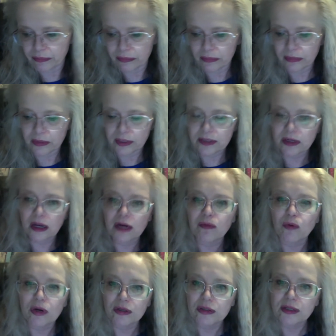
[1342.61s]
takes a lot of
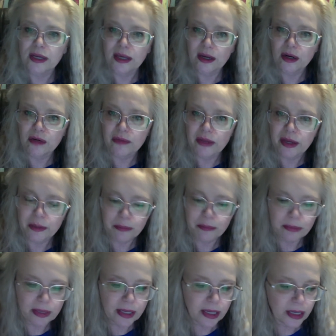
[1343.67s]
work to take care of them.
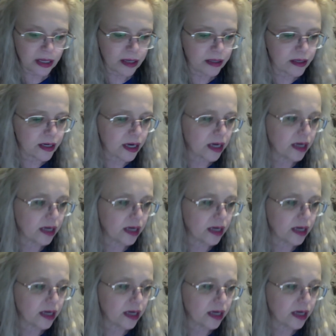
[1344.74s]
And